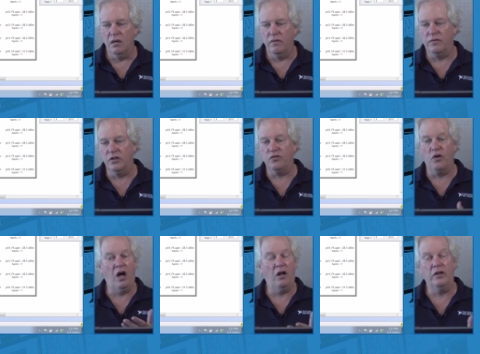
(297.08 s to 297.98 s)
first of
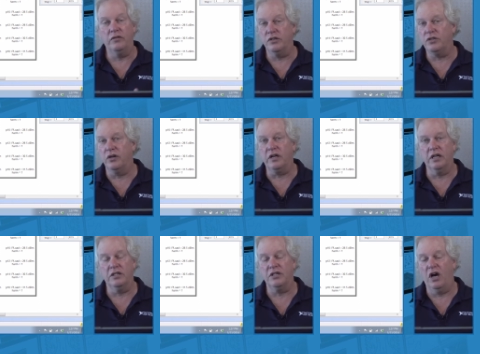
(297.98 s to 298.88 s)
all, the circuit
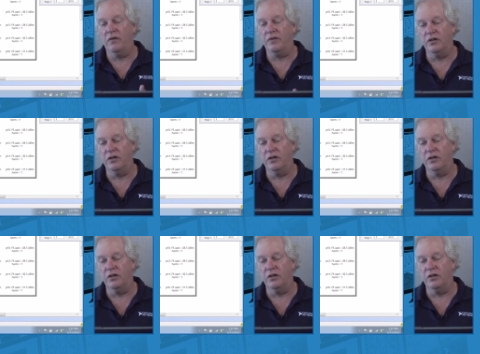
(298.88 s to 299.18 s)
itself,